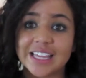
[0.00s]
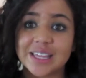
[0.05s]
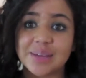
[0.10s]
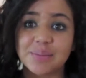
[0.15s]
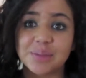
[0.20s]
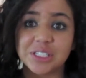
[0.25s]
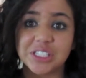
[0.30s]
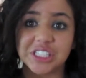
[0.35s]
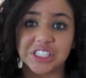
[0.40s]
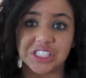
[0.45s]
The
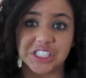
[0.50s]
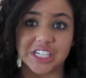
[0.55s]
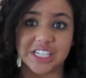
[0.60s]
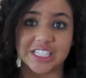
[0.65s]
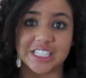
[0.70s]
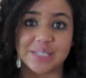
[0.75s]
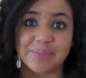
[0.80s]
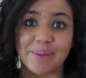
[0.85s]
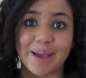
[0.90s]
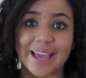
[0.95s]

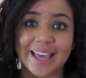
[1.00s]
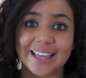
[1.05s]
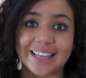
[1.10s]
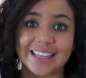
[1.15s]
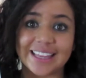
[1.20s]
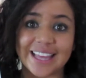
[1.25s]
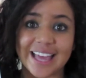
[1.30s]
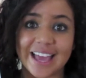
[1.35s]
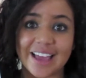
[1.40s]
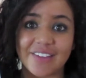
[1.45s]
Magicians by
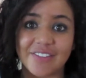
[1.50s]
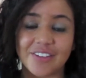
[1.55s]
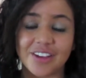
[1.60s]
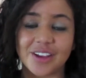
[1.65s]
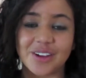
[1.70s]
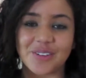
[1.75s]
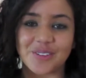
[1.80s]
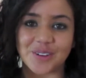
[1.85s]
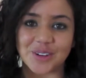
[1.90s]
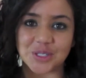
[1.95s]

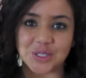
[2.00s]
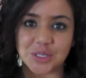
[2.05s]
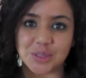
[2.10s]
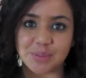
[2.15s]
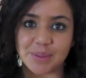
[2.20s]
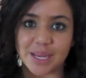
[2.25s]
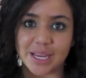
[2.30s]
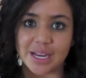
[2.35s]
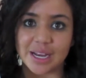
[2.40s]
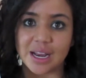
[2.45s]
Lev
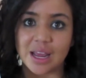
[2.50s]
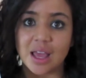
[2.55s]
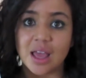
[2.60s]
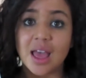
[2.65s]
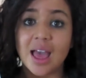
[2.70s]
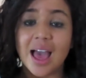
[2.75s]
Grossman.